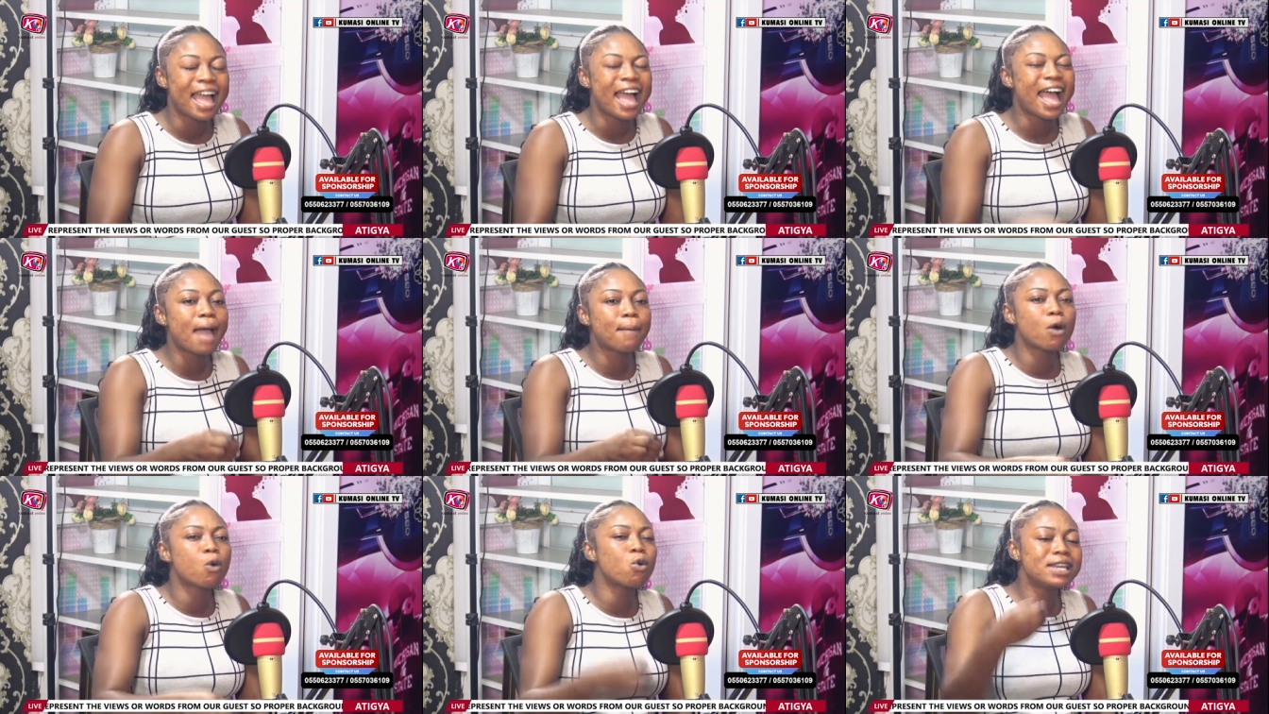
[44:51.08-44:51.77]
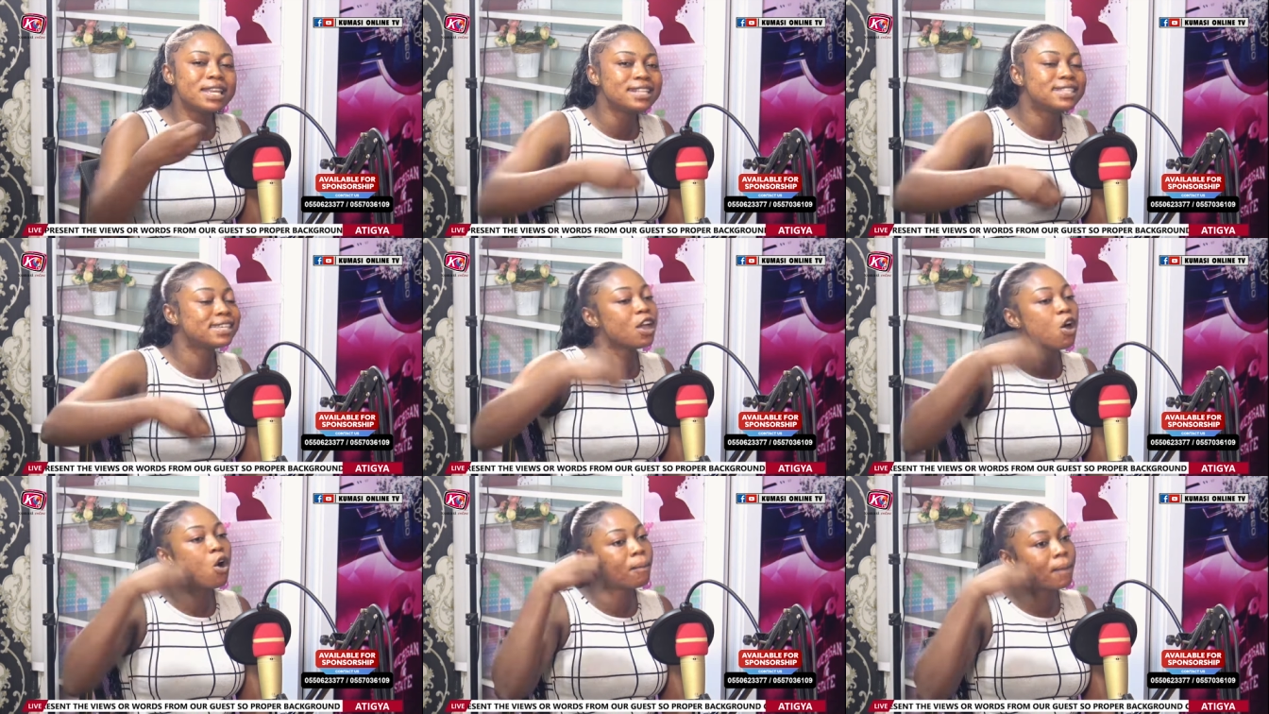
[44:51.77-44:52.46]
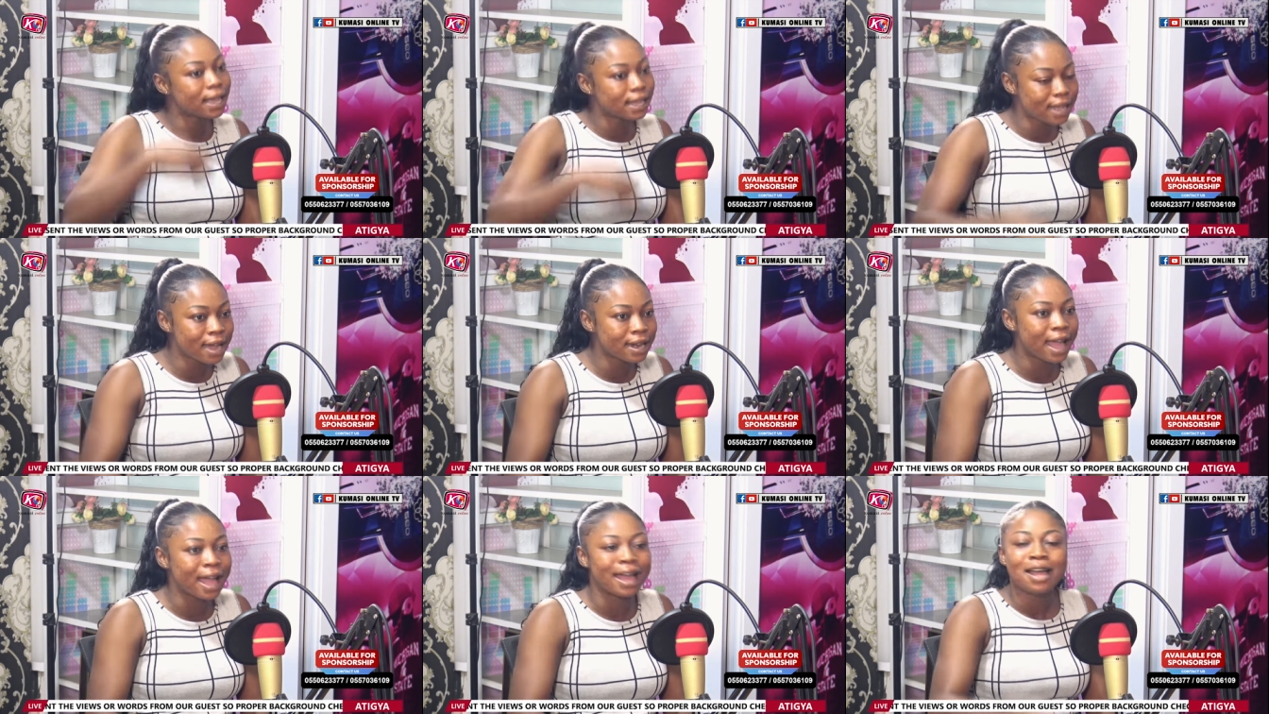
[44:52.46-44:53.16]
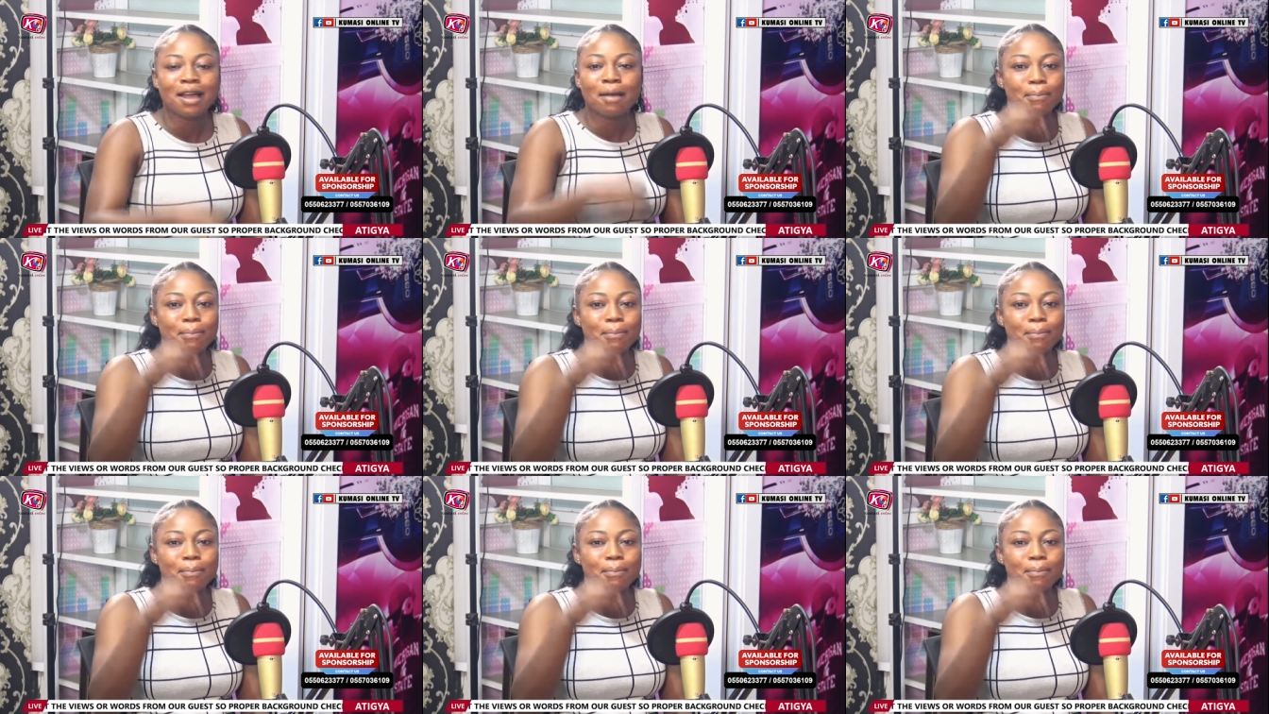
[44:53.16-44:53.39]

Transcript: I be kodie te your my Ghana